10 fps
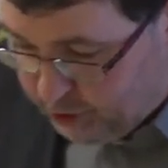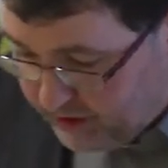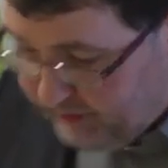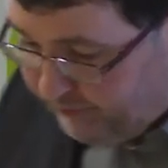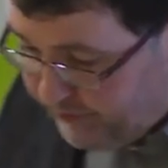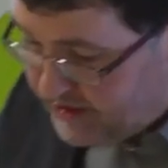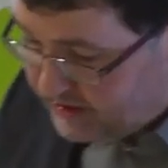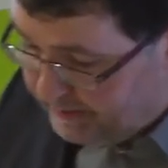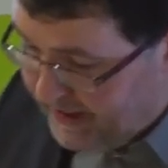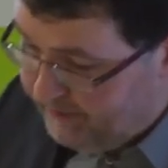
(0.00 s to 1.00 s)
or give
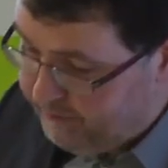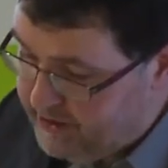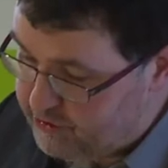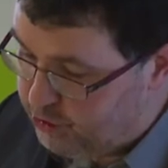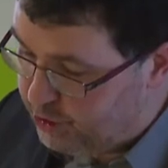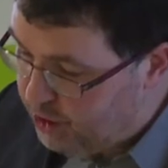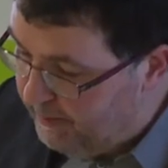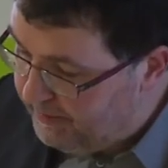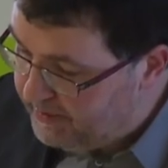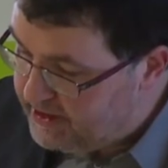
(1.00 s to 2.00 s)
fiscal benefits to the
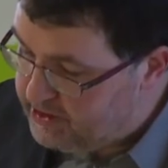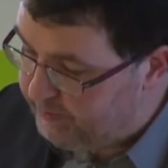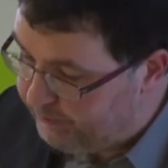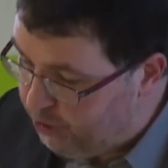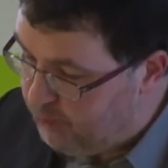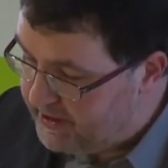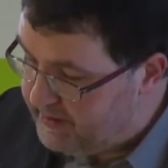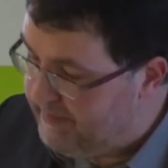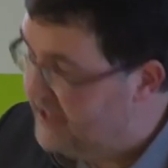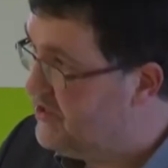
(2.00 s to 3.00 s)
companies performing
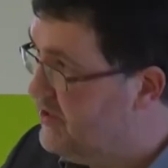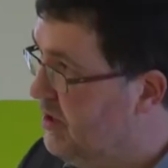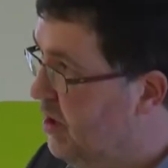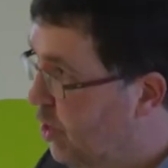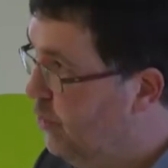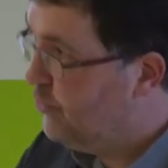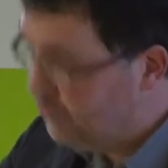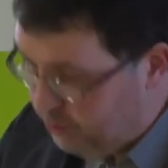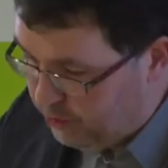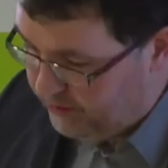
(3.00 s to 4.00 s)
the best on
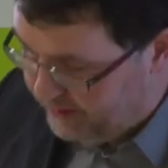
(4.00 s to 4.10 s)
circular